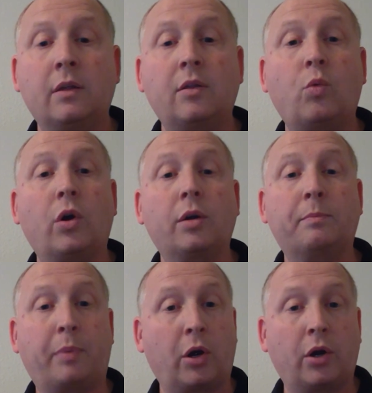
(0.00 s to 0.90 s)
The
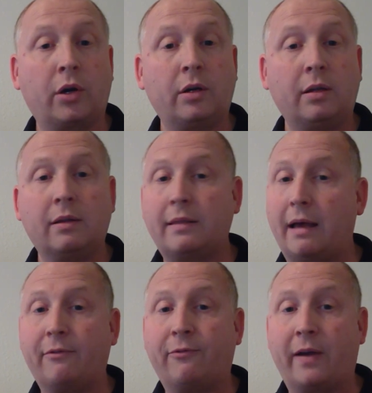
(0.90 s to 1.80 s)
word bird,
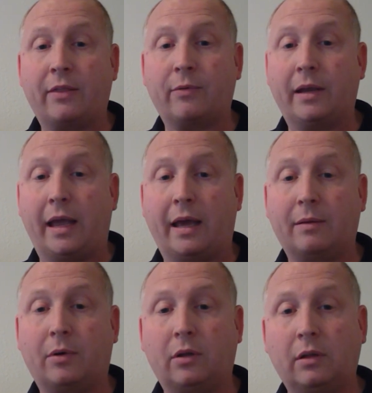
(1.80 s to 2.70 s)
that feathery
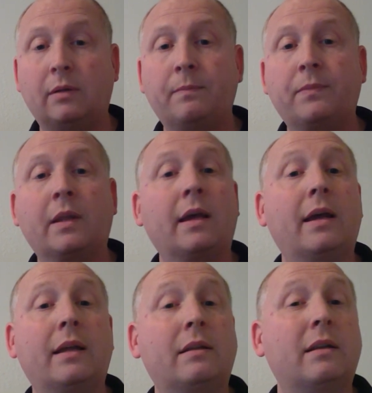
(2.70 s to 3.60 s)
animal,
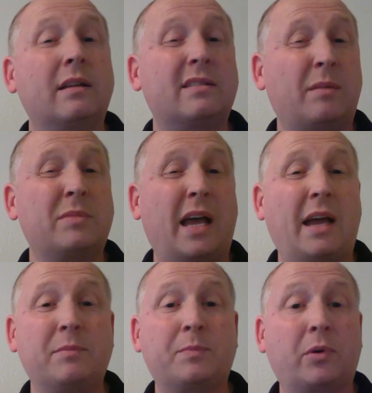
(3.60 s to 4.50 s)
and
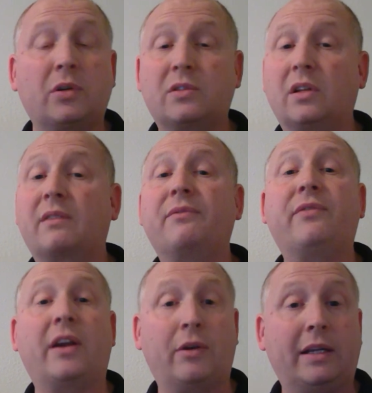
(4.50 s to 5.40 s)
sometimes birds look
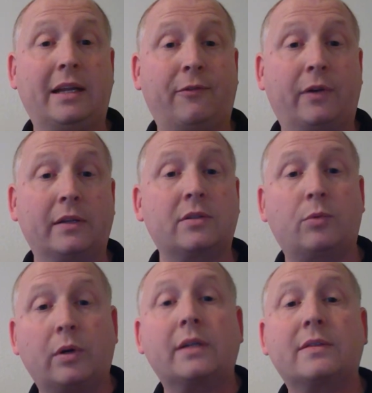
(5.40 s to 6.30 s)
very different. So
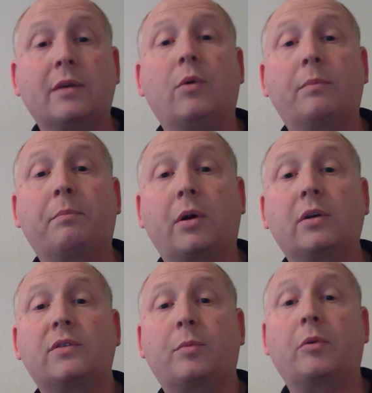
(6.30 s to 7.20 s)
we're going to see what
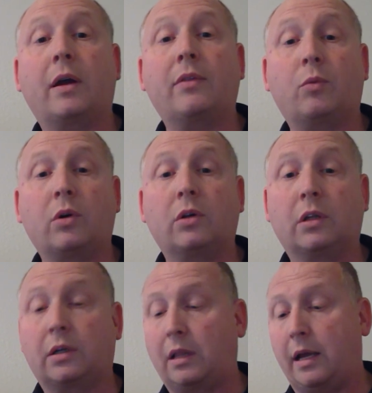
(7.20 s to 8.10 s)
birds from around the world
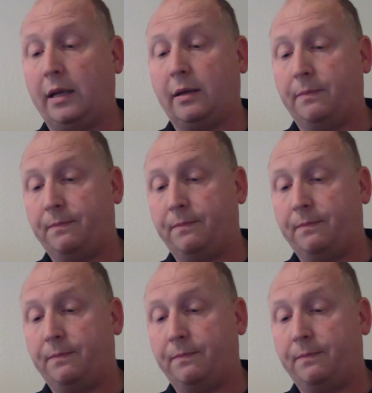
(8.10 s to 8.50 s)
look like.